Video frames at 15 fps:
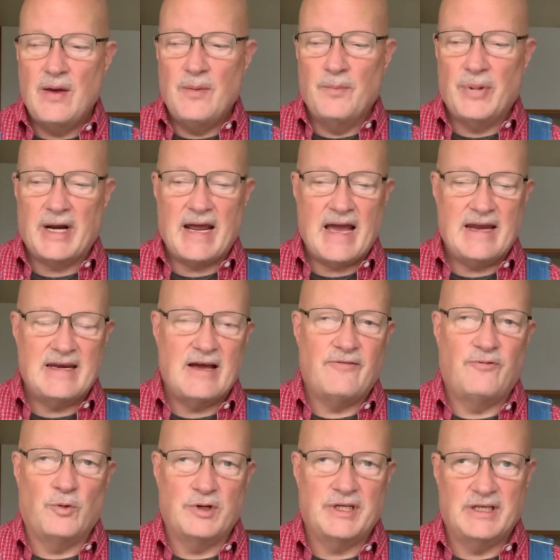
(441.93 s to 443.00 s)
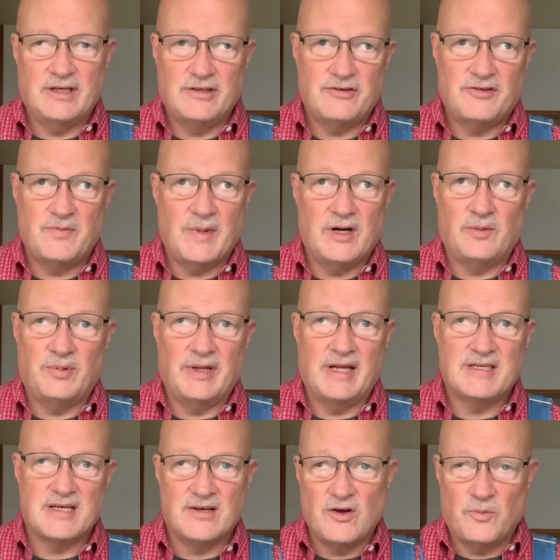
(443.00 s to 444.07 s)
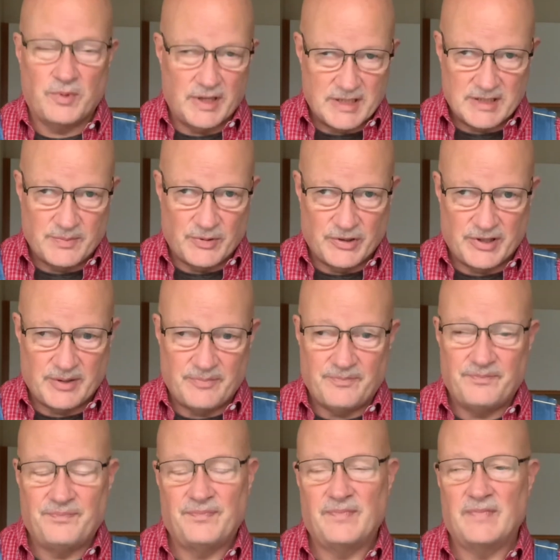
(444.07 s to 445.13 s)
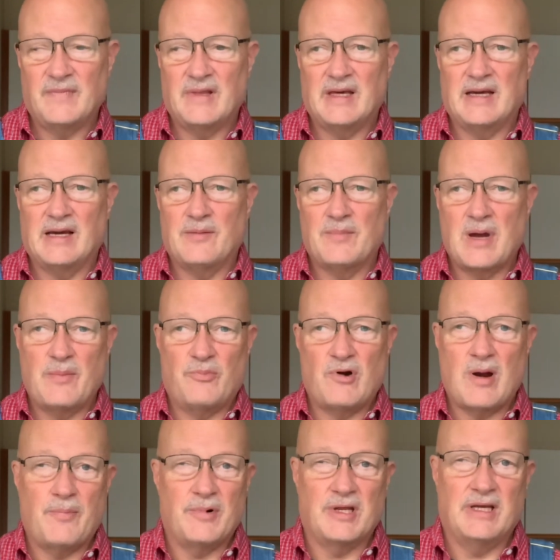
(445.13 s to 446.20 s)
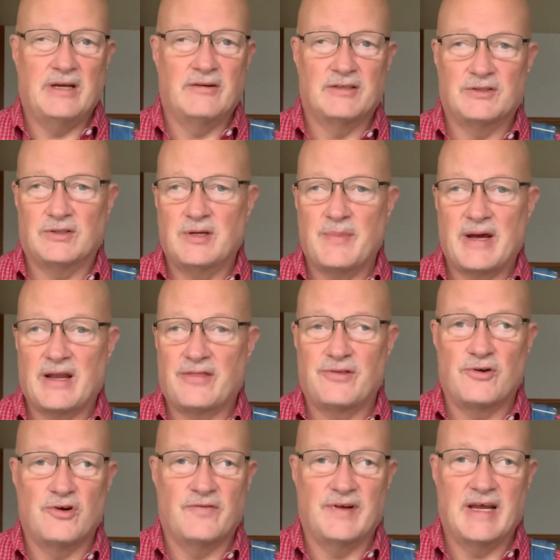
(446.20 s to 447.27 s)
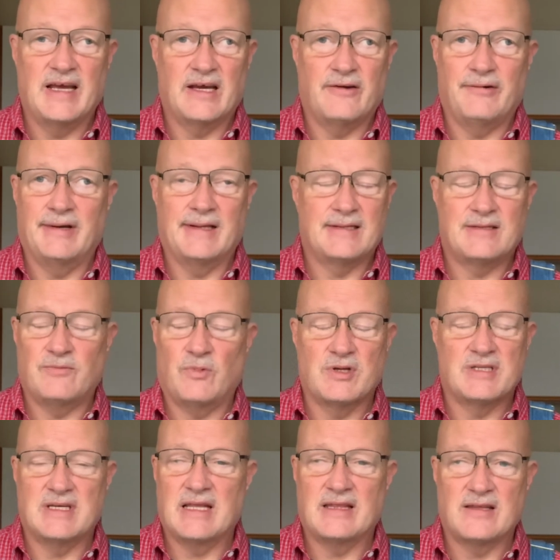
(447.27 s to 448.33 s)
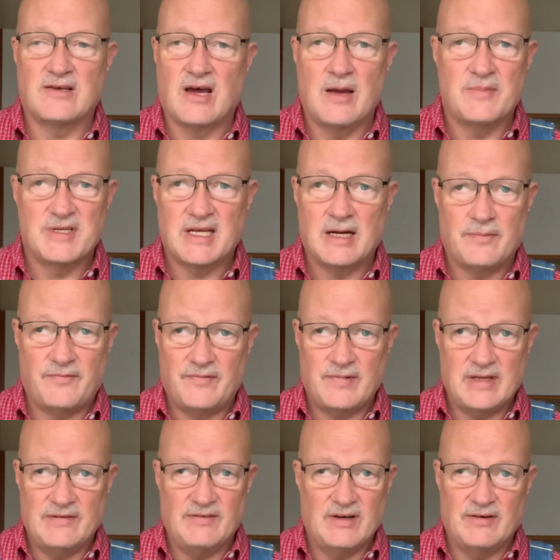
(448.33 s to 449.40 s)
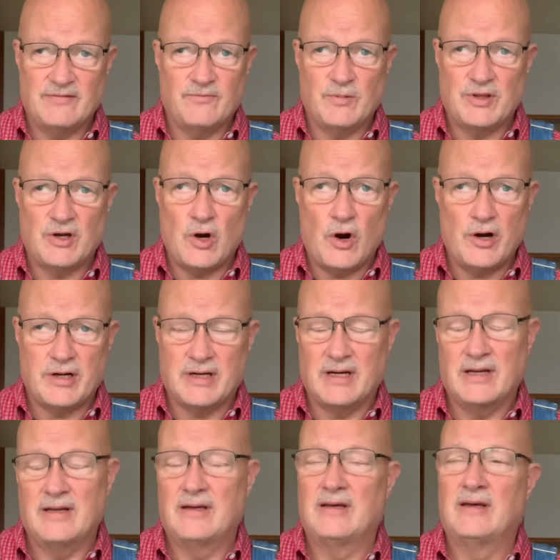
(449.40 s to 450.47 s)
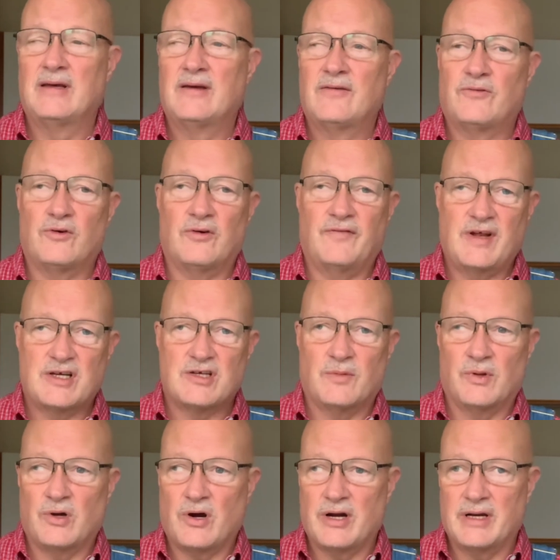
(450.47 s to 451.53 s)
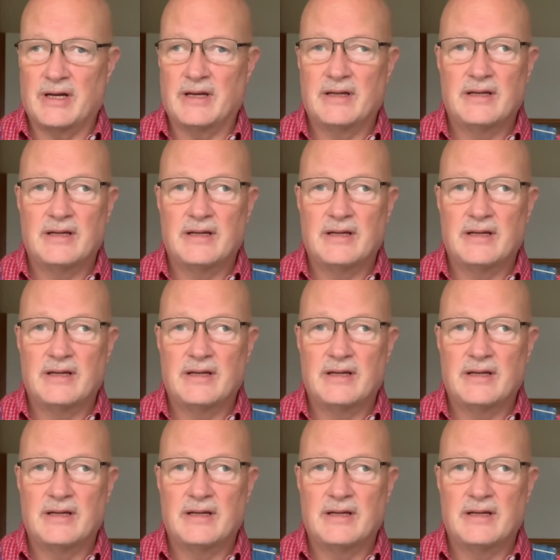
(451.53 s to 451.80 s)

But I had now 1,400 tomato plants and no place to put them. Uh, my property here is only about a third of an acre, and it wasn't at the time set up even in, with a garden for a vegetable garden.